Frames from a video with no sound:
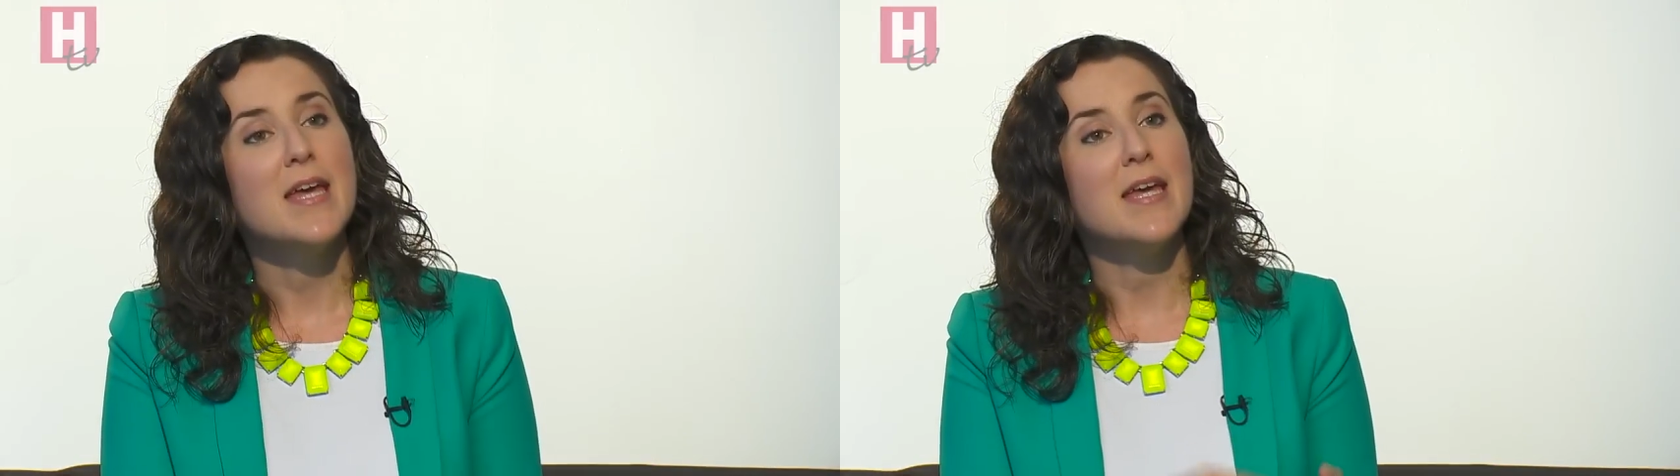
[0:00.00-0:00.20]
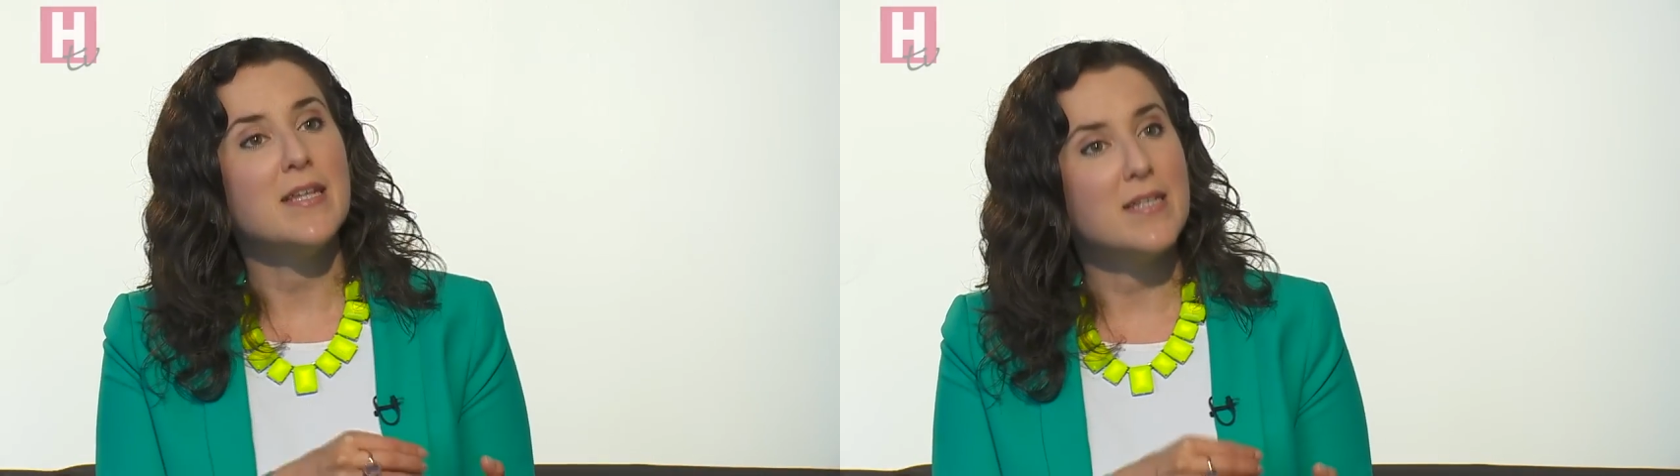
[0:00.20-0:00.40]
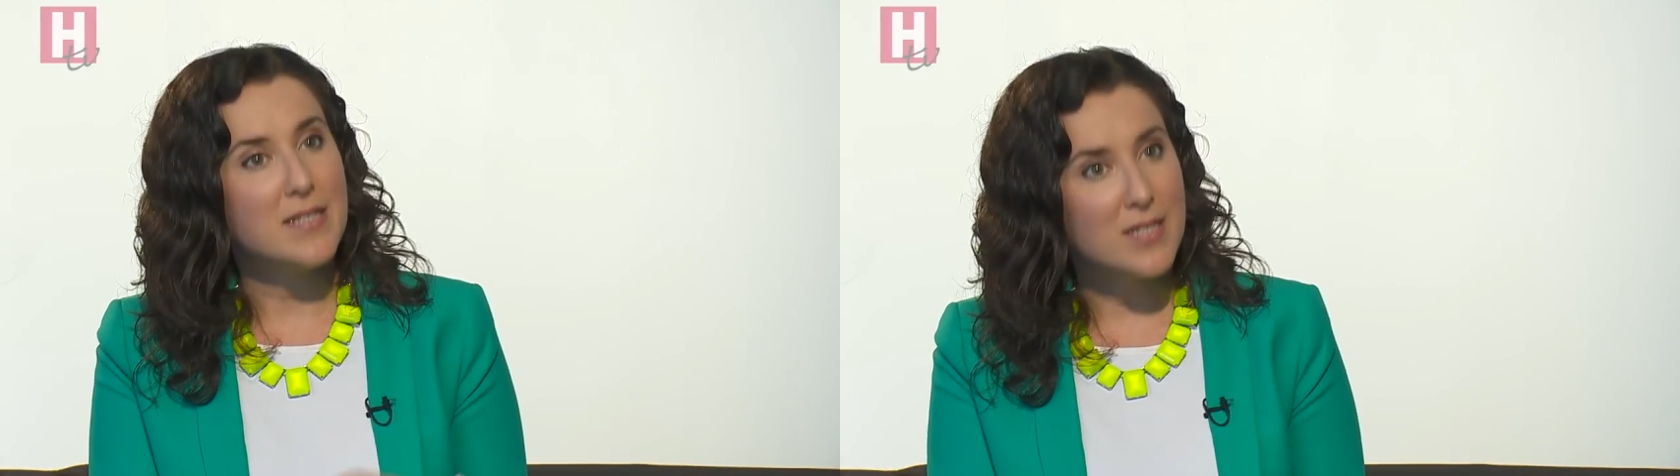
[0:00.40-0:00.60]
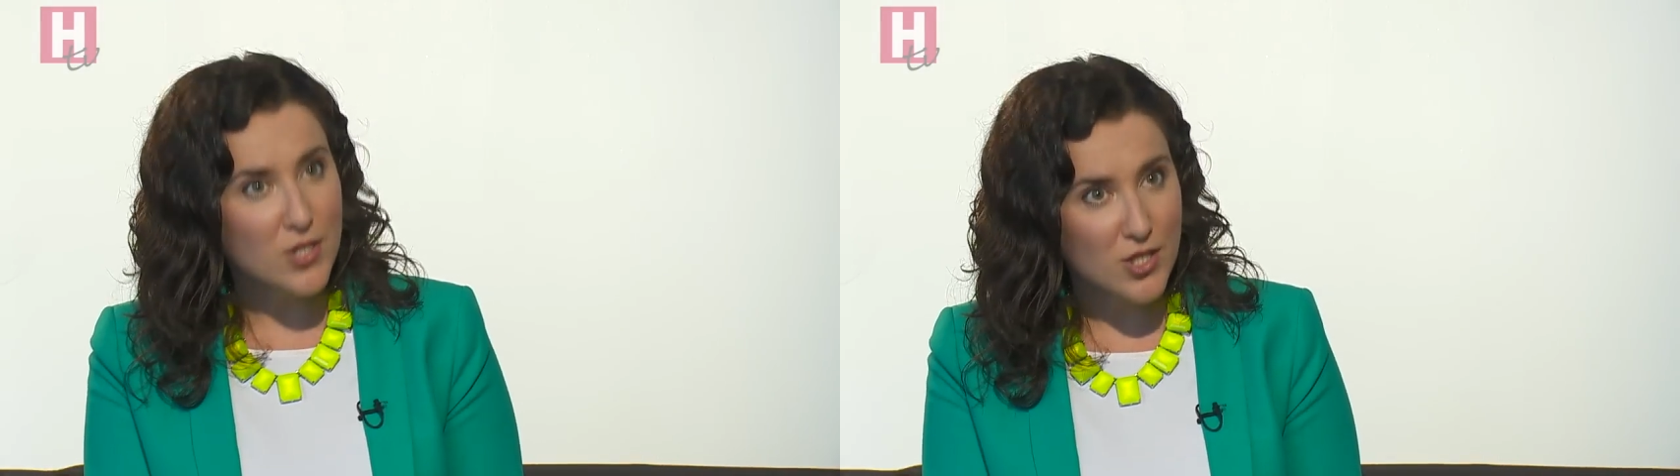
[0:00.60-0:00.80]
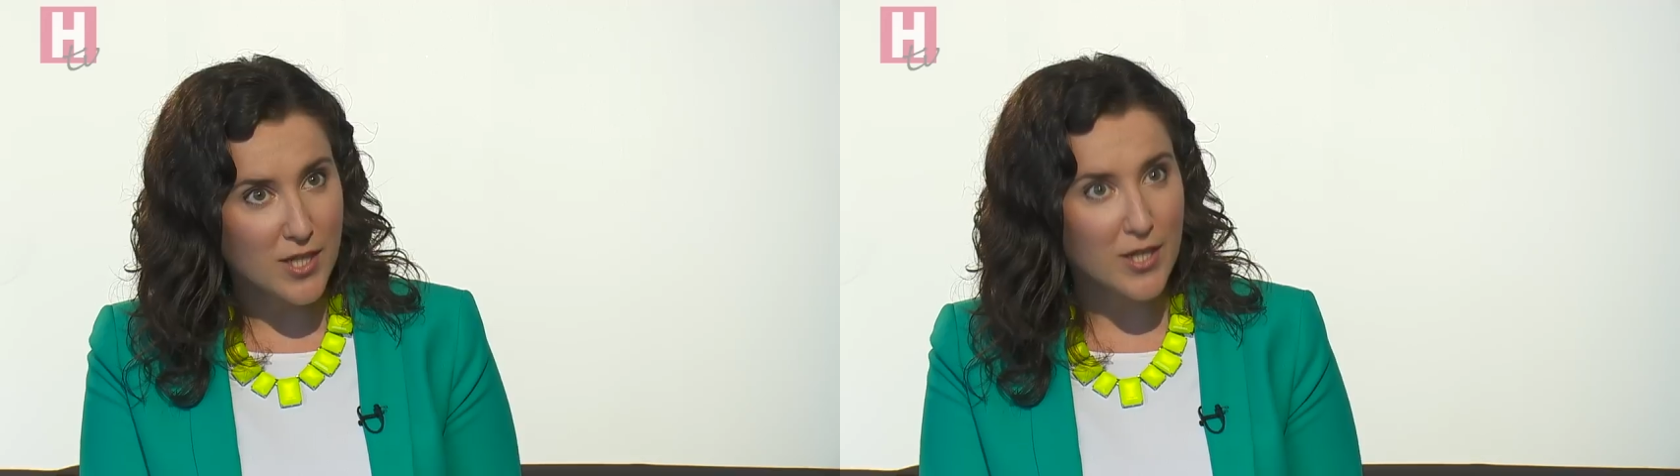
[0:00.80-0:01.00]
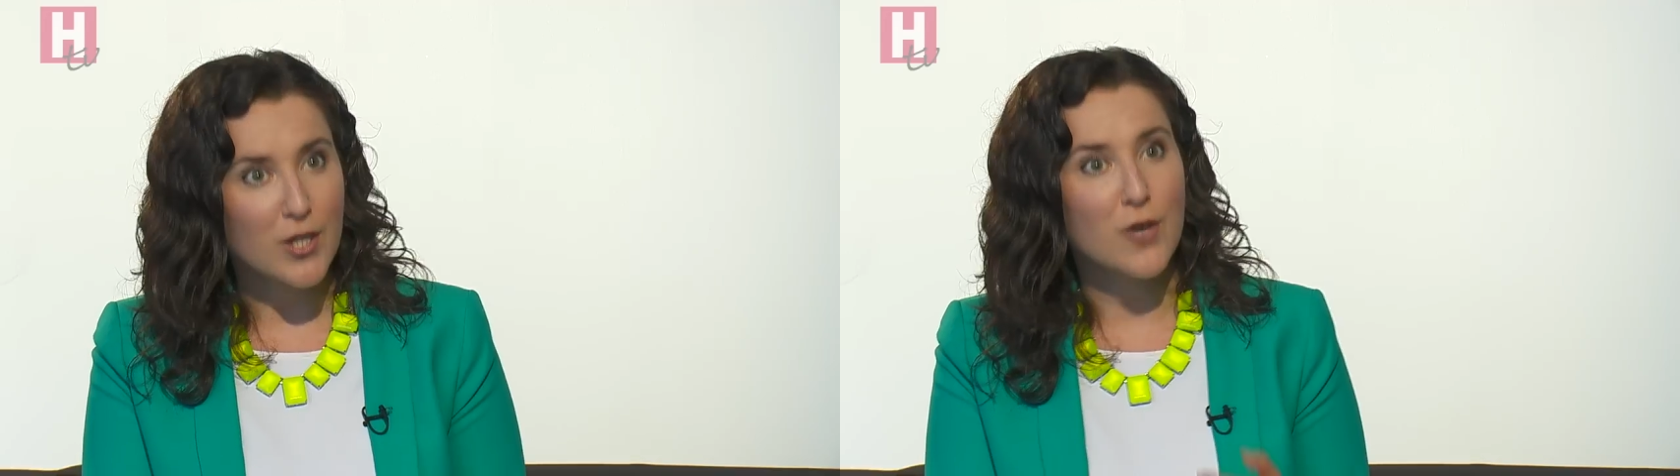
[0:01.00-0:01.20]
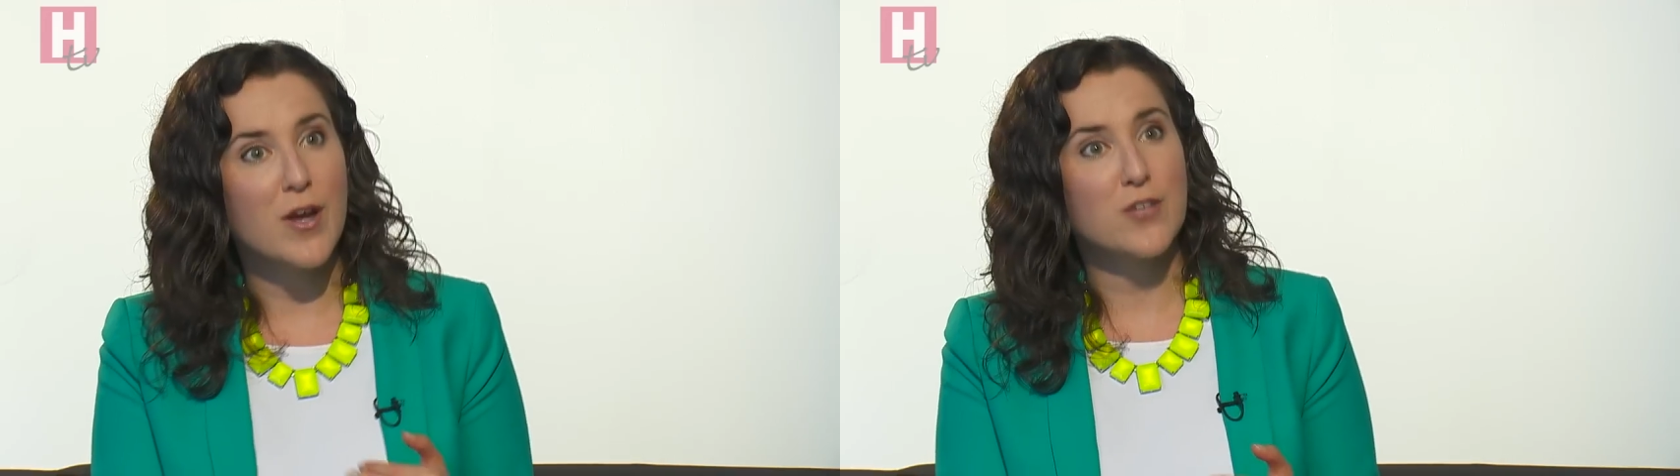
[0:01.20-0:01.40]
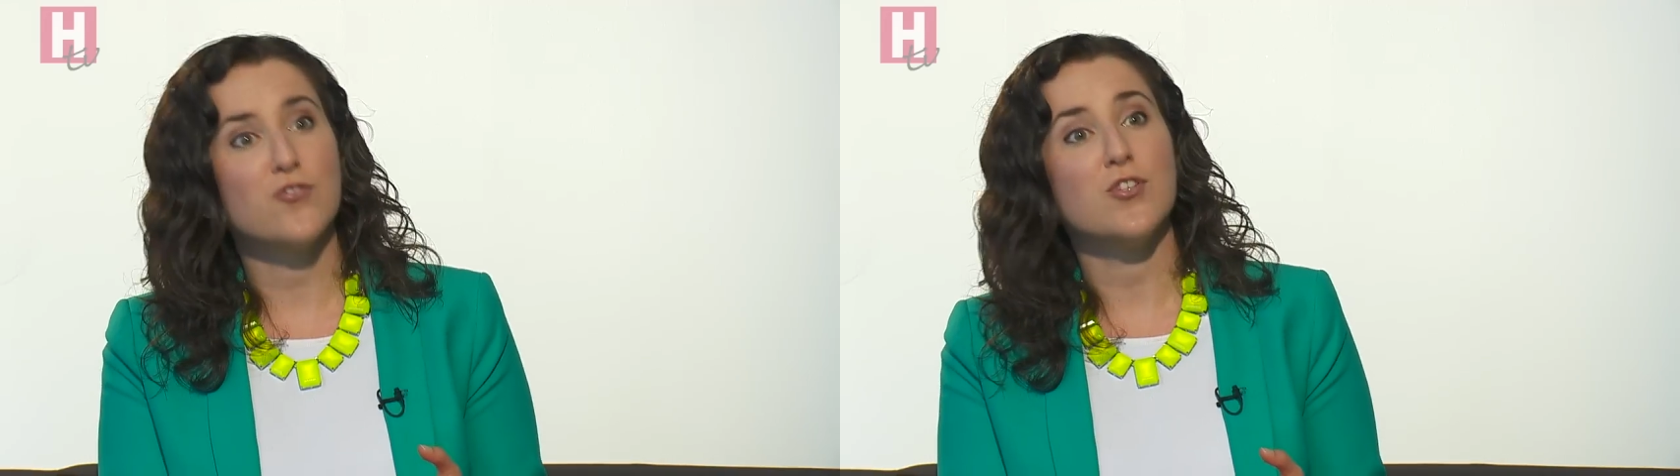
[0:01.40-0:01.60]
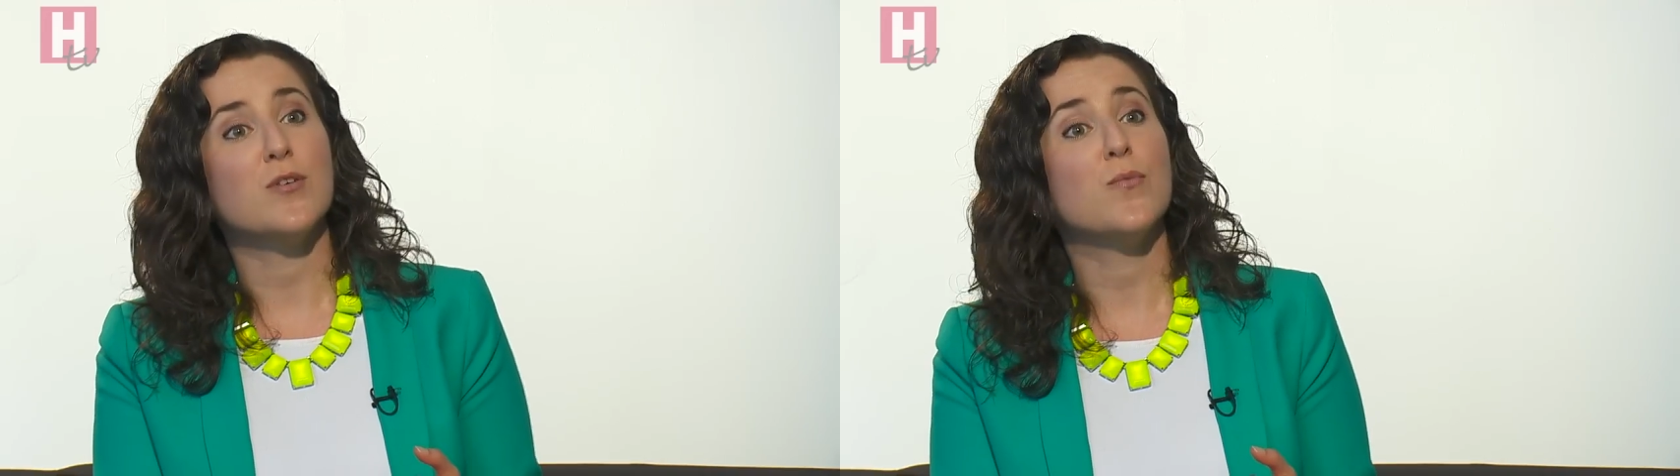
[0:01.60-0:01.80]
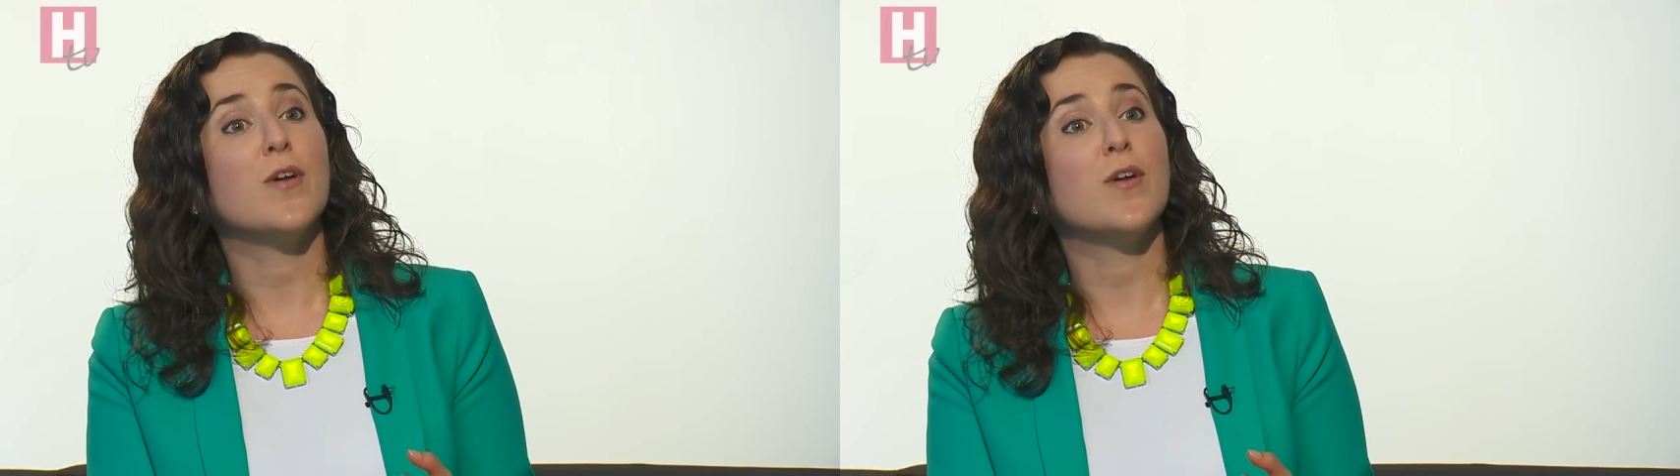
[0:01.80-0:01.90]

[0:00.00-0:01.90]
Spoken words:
In addition, low estrogen